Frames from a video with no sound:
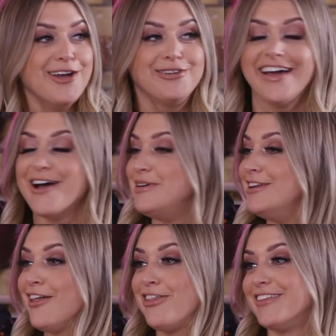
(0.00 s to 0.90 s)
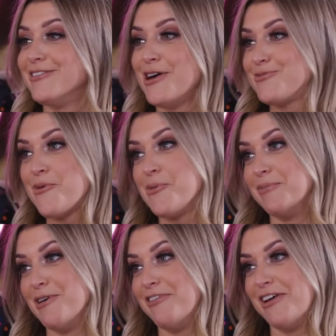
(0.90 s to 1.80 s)
Okay, I mean, I think that's probably one
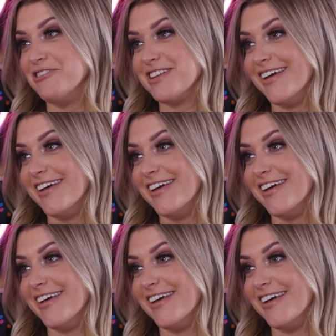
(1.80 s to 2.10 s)
of my favourite